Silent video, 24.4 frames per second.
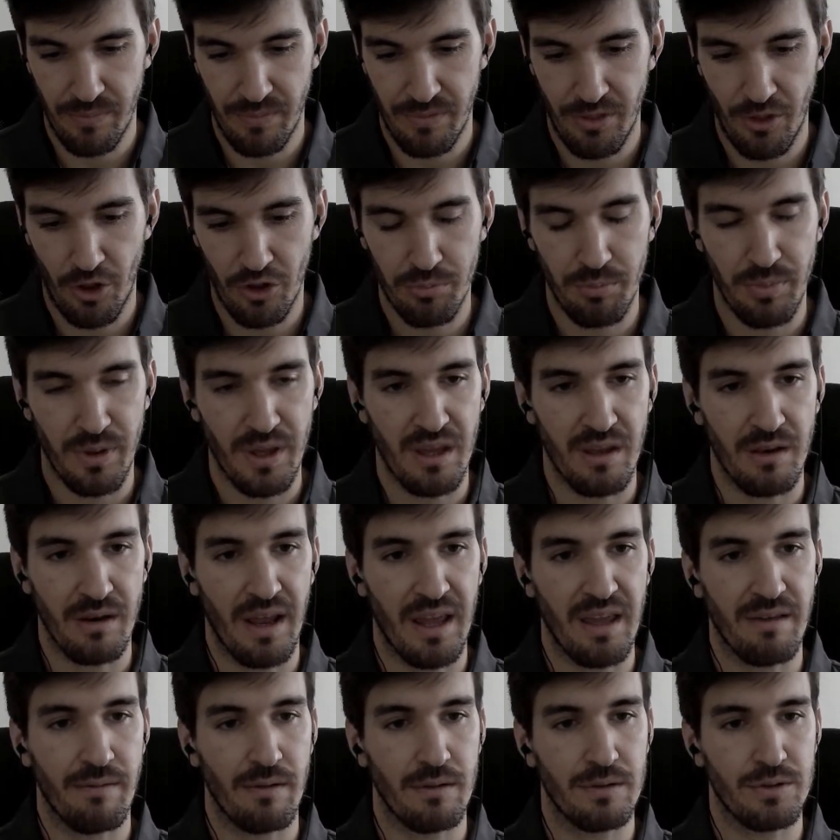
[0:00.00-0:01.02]
not being
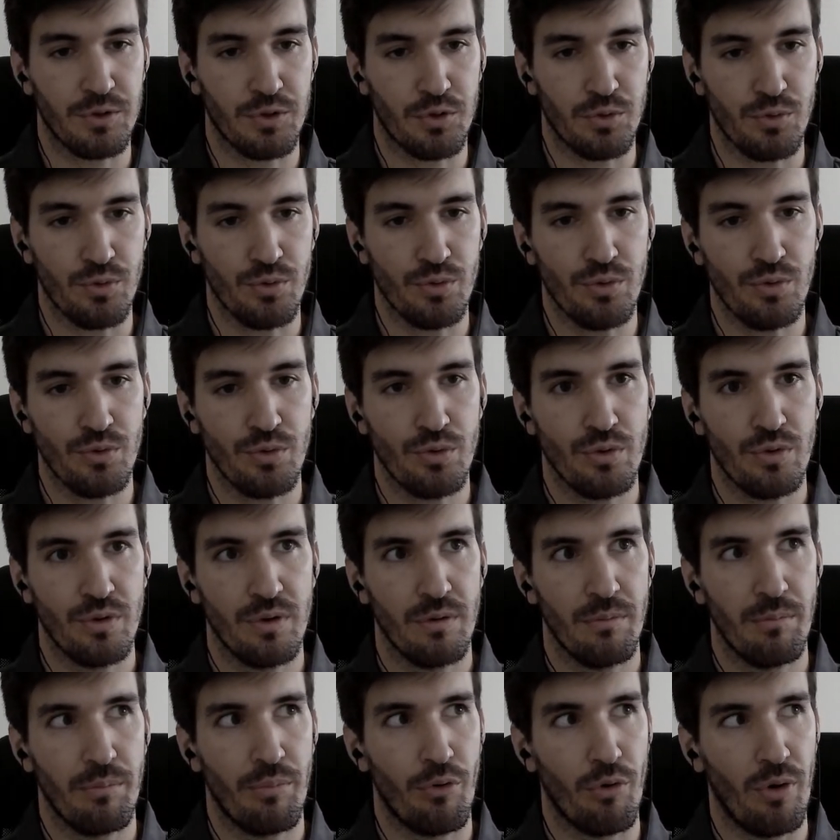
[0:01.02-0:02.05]
able
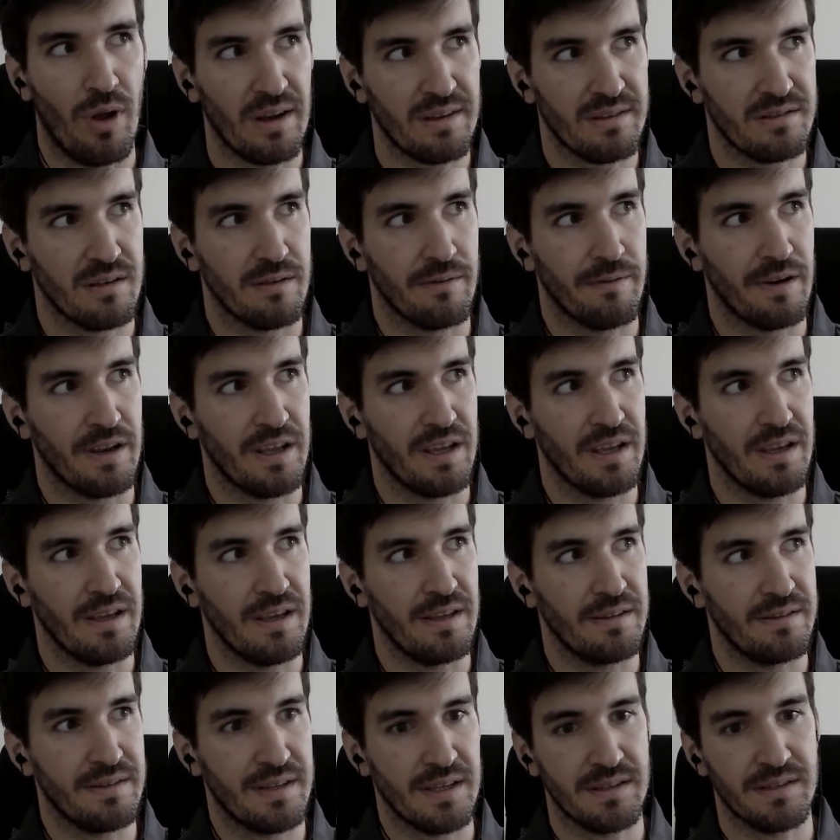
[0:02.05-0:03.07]
to
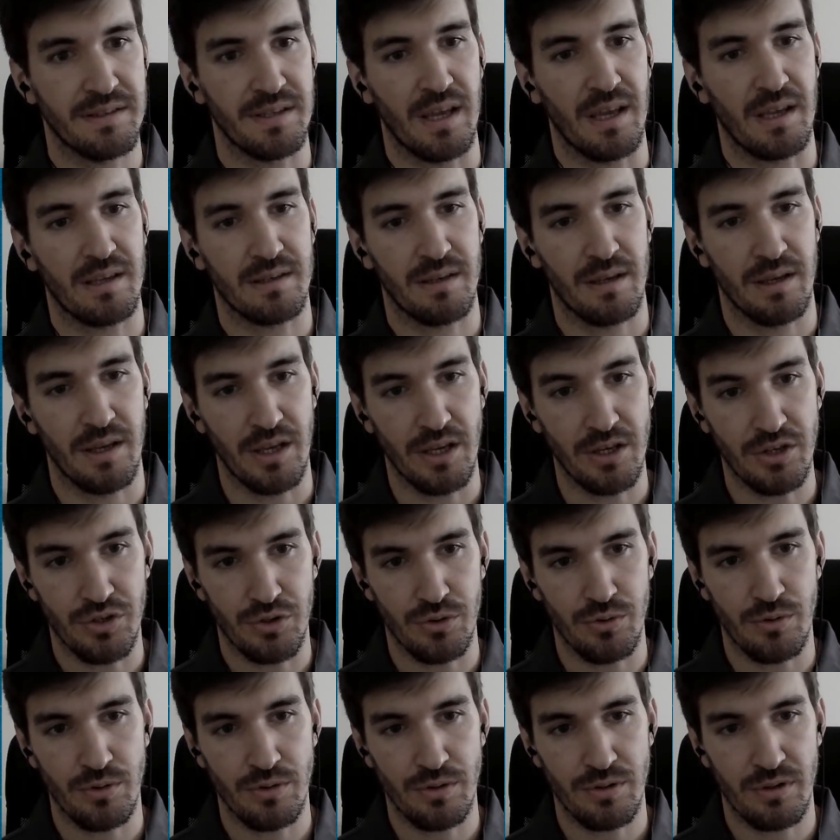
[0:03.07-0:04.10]
proactively detect
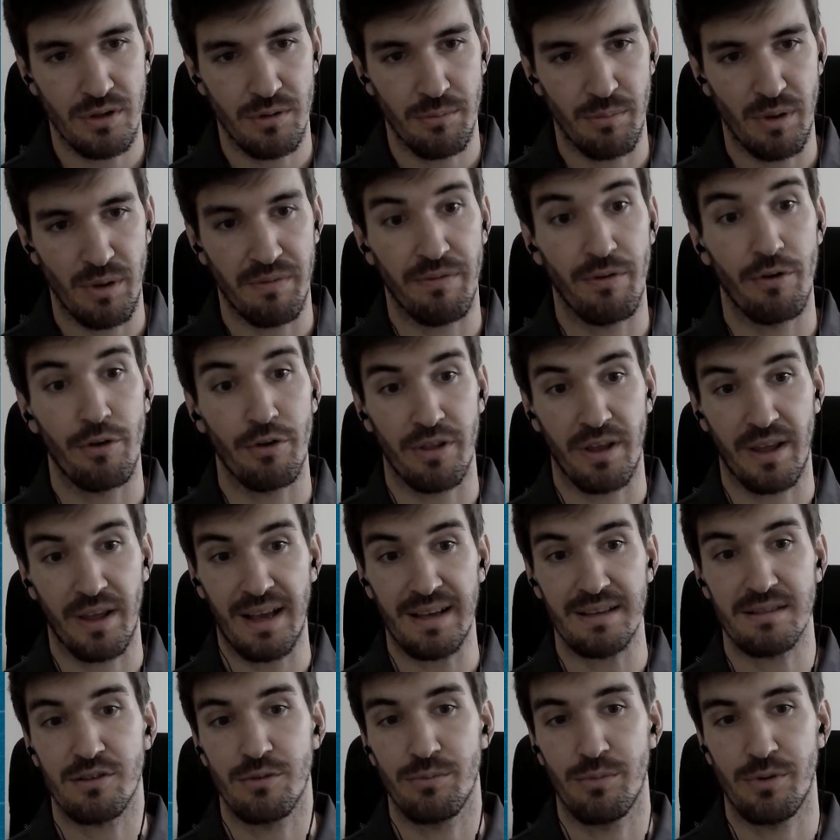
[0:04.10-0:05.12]
issues before the
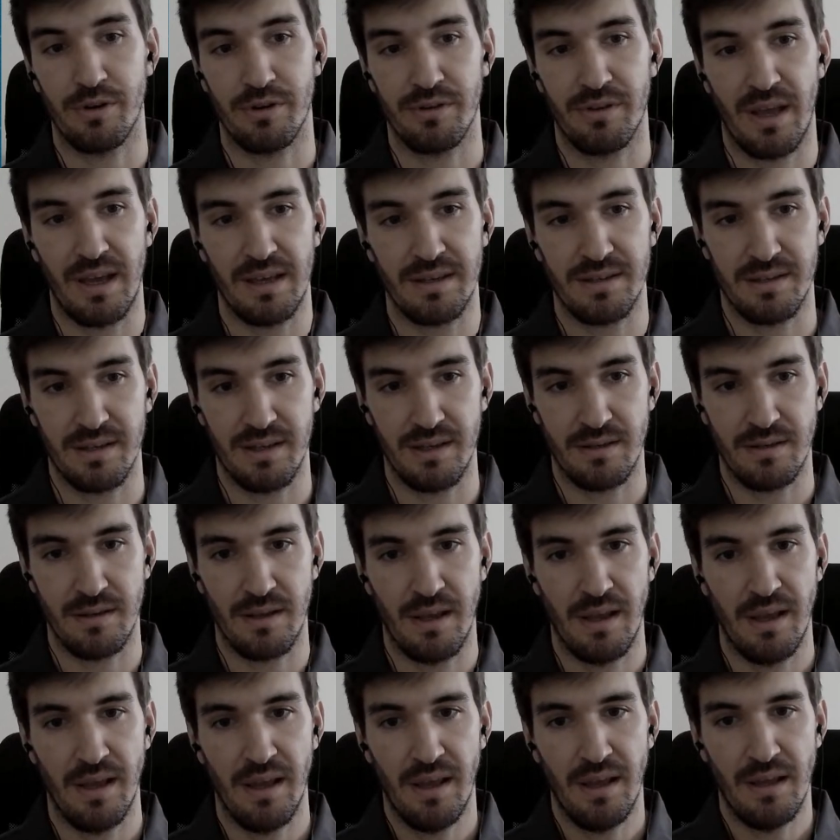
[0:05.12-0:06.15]
customer does it,
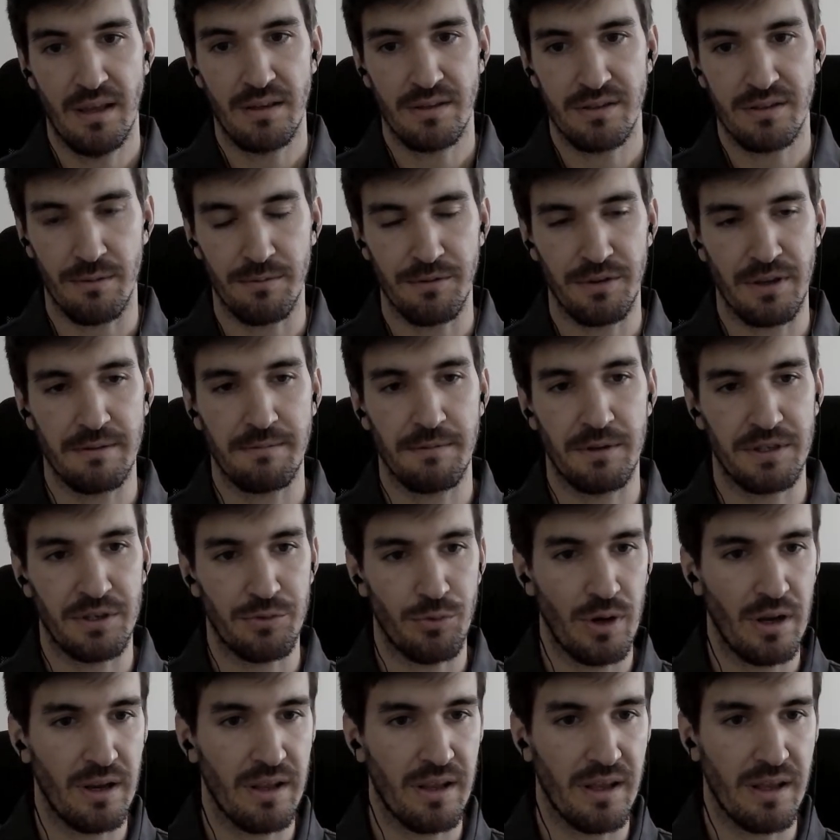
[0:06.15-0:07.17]
sometimes it's
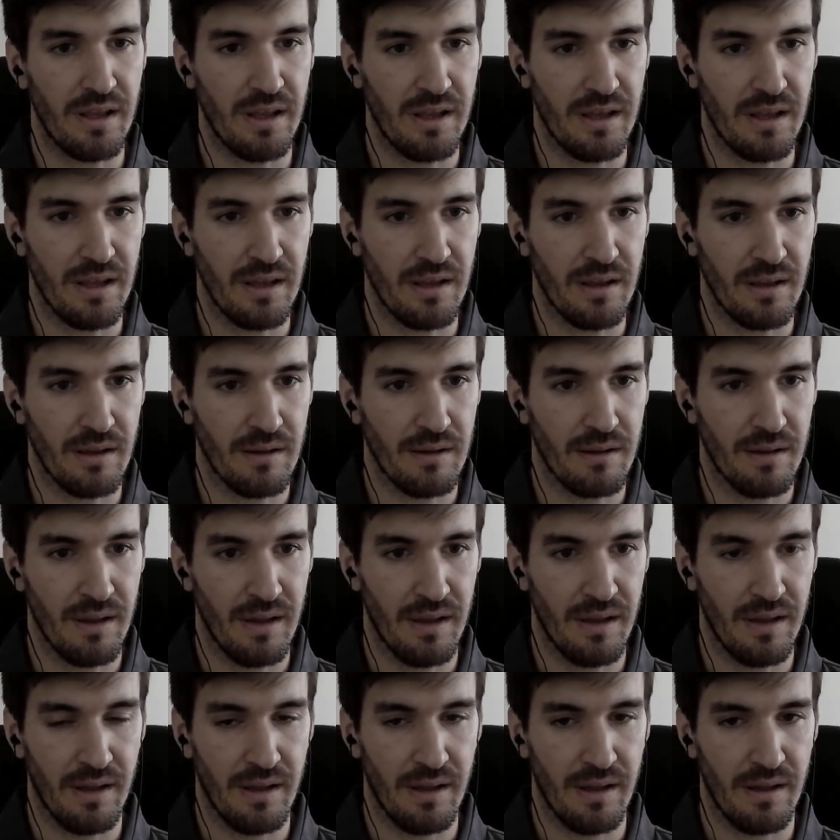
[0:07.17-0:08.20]
really
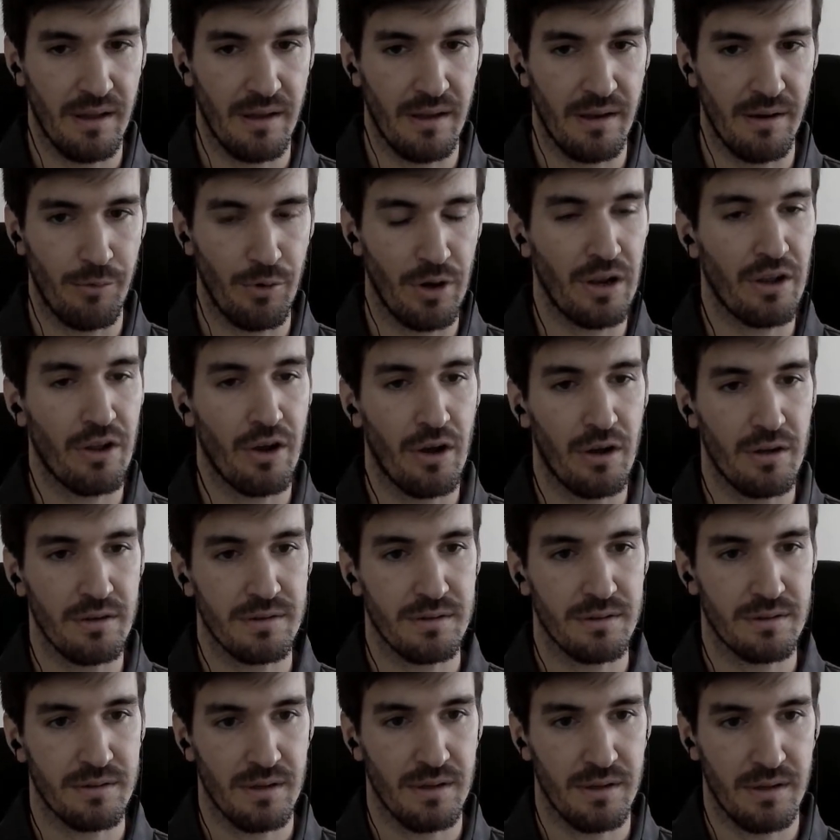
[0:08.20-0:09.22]

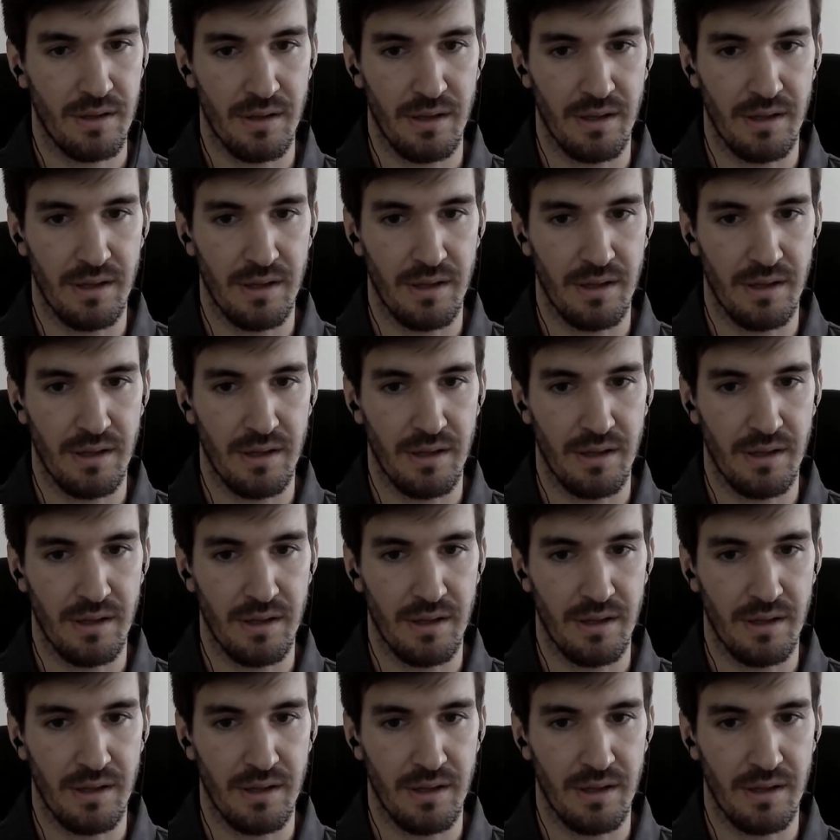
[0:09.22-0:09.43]
cost